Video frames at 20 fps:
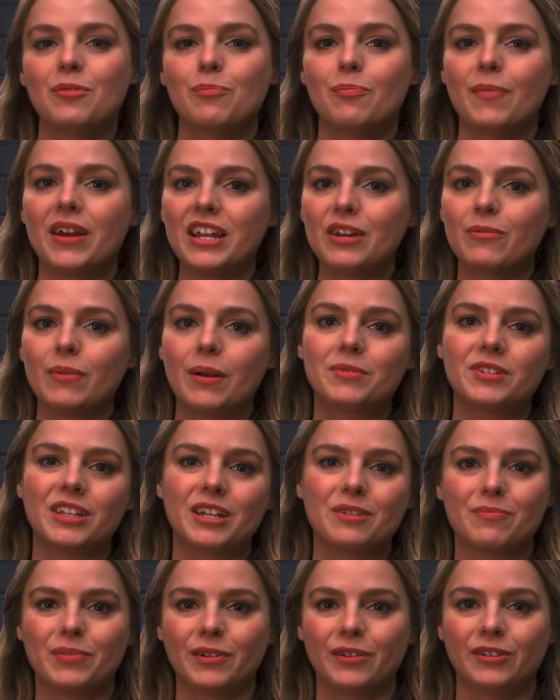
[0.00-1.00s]
Many
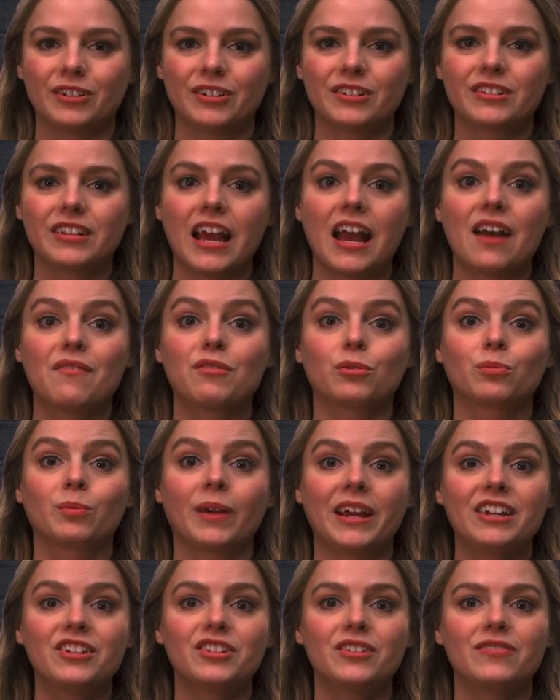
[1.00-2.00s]
website builders have a
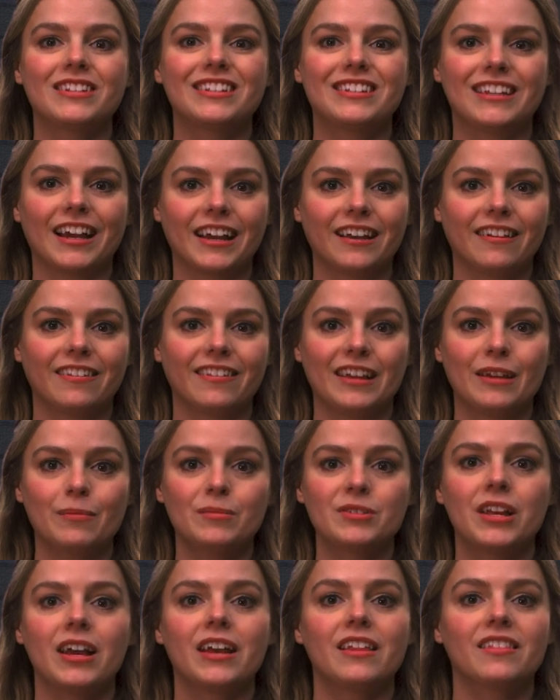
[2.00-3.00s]
range of design
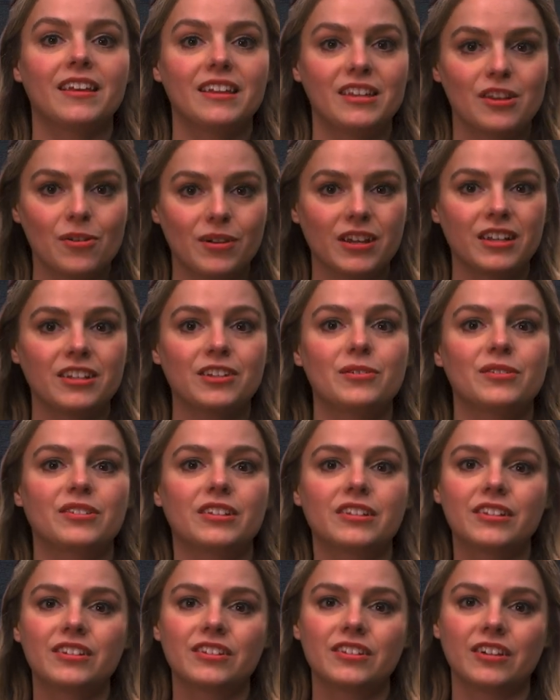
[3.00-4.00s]
themes that you can use
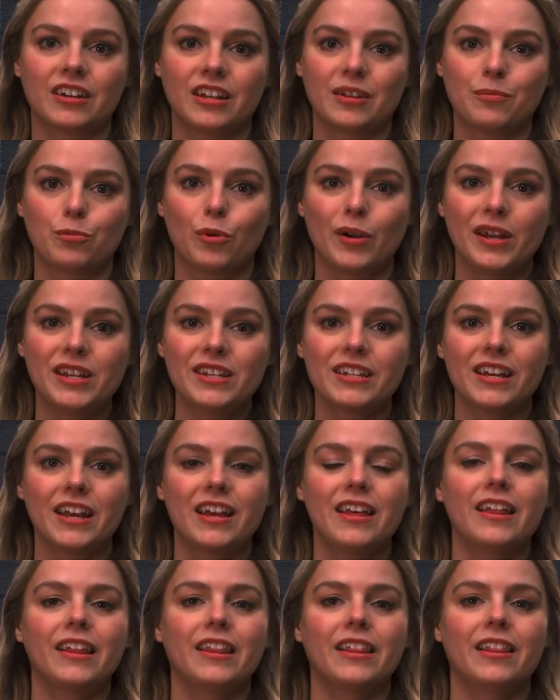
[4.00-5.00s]
as a starting point.
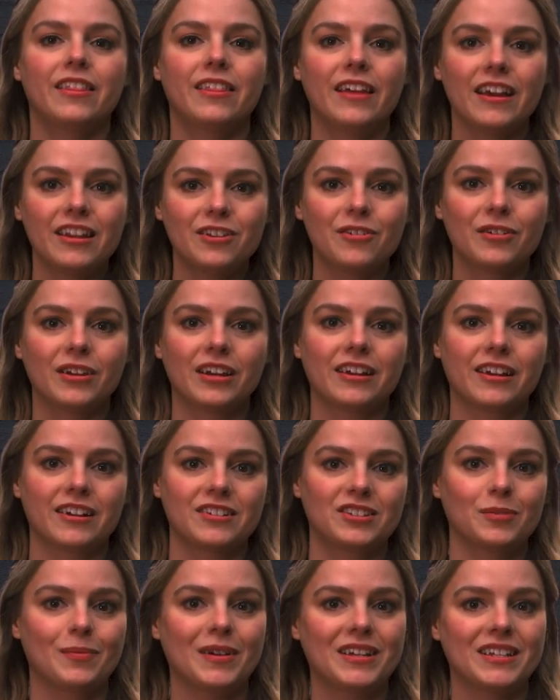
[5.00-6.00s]
Then you can
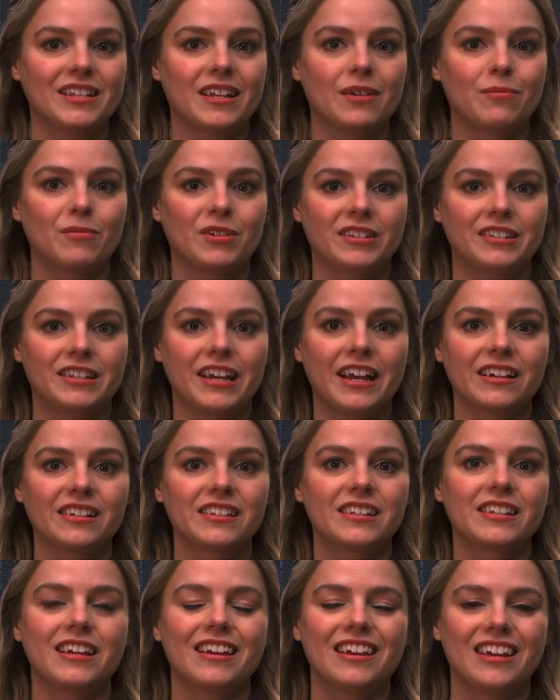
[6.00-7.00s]
customize them with
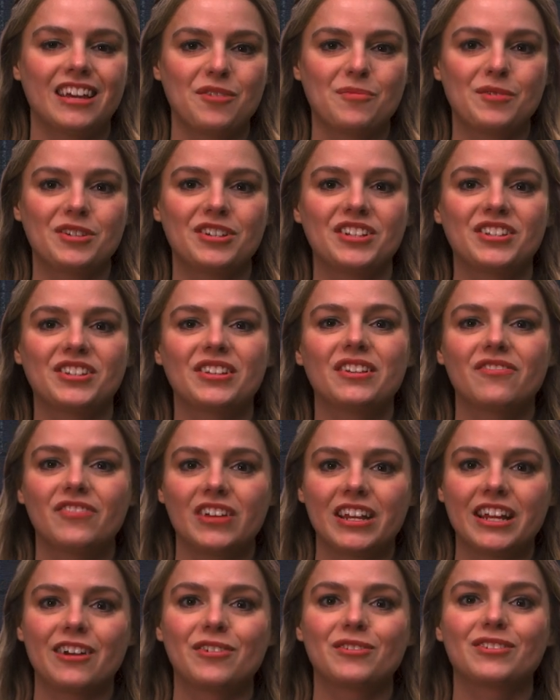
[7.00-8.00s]
text, images,
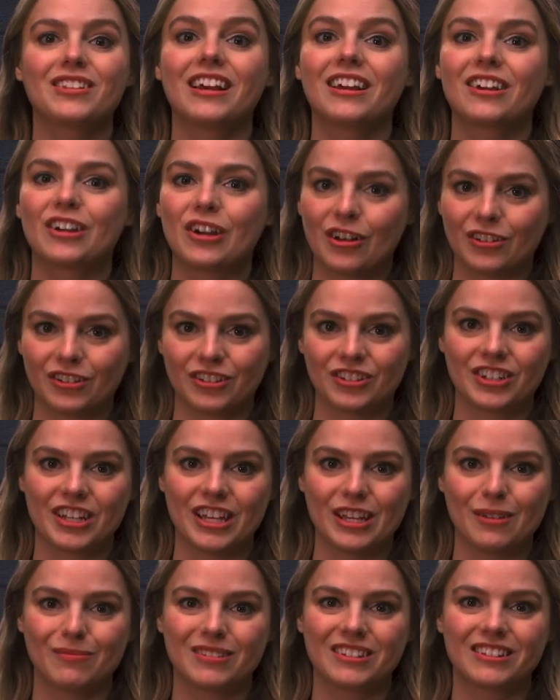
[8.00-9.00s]
videos, and color
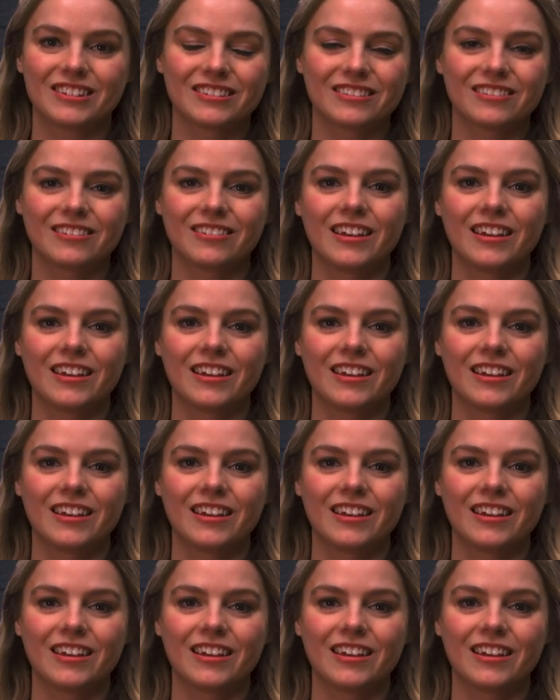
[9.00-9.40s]
schemes.